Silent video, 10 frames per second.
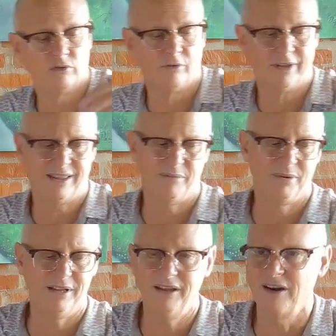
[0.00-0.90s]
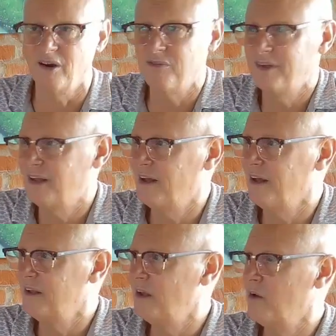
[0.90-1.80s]
and stuff like that. But,
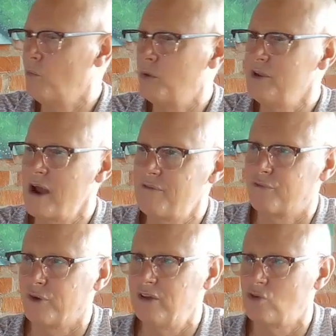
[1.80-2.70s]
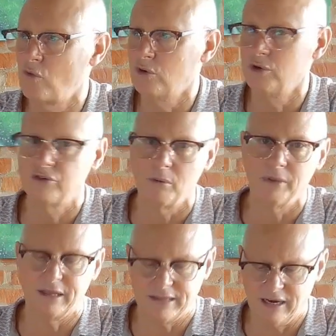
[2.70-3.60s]
when you're having friends over or something
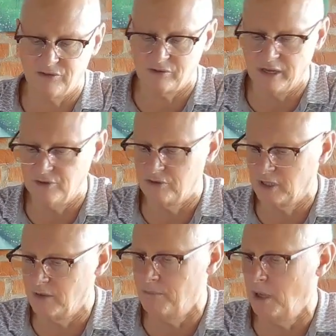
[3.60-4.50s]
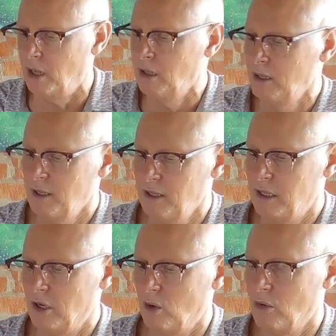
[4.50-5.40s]
like that, it's nice to give them,
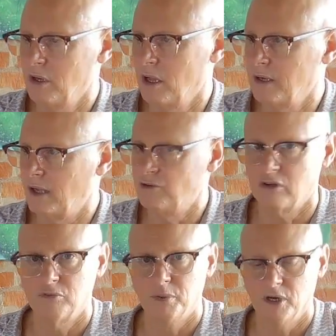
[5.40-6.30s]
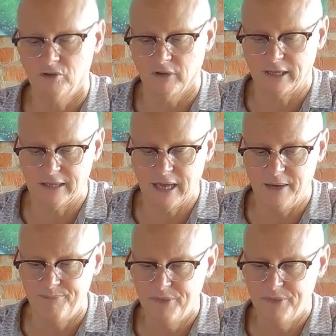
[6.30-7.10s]
a nice experience like that.